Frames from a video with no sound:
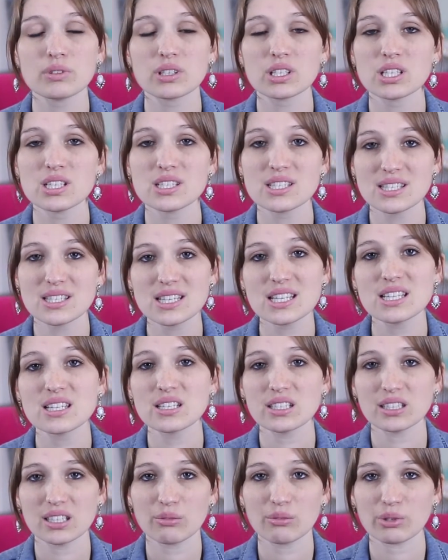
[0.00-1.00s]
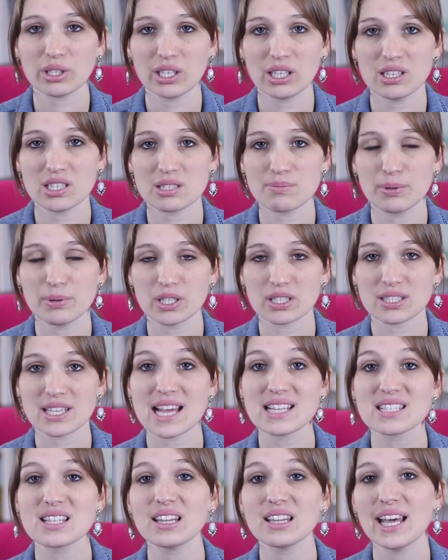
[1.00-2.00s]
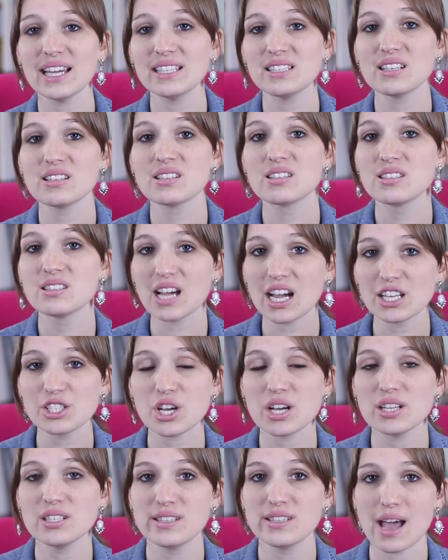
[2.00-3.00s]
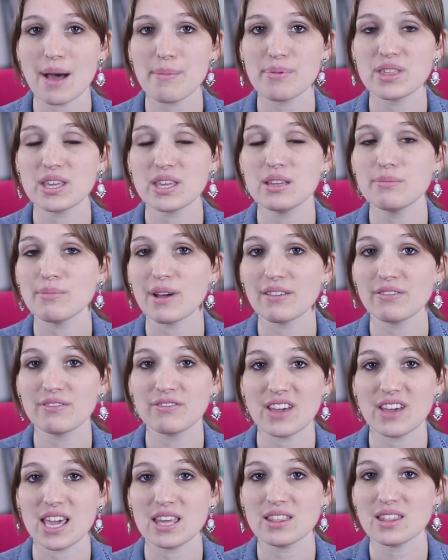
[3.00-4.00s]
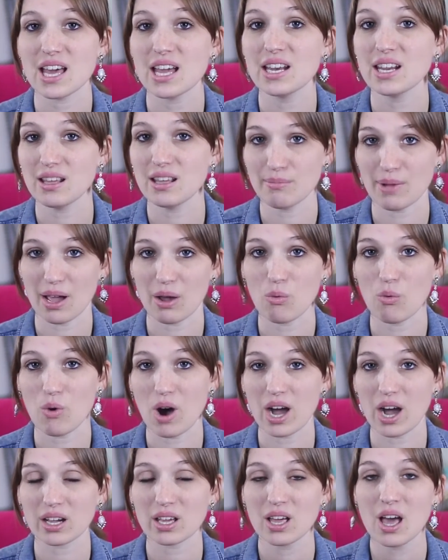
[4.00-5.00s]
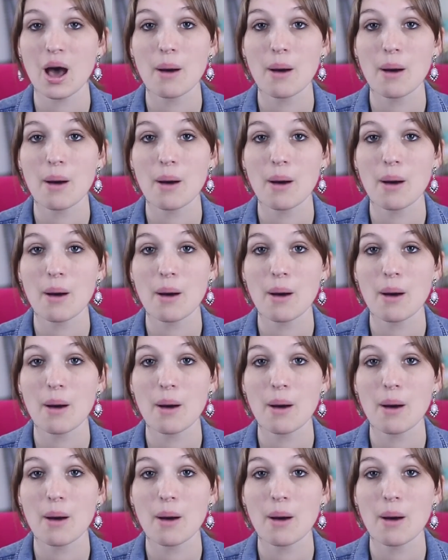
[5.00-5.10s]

consistently reading these books has led to such a depth in my faith and in my walk.